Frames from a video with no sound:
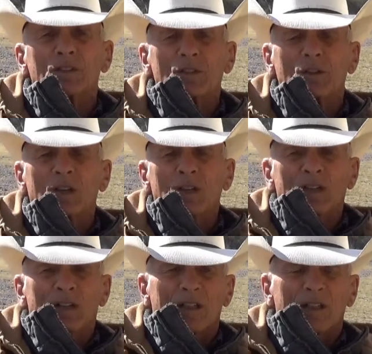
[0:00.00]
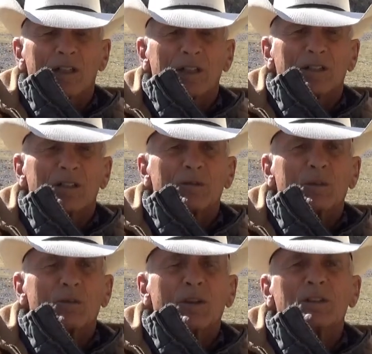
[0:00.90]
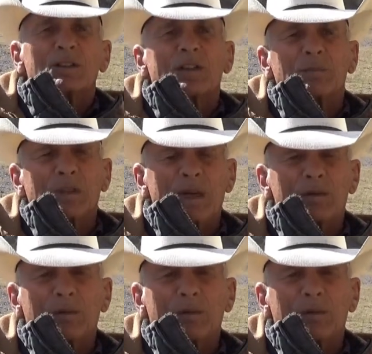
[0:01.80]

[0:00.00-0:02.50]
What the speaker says: So we wonder sometimes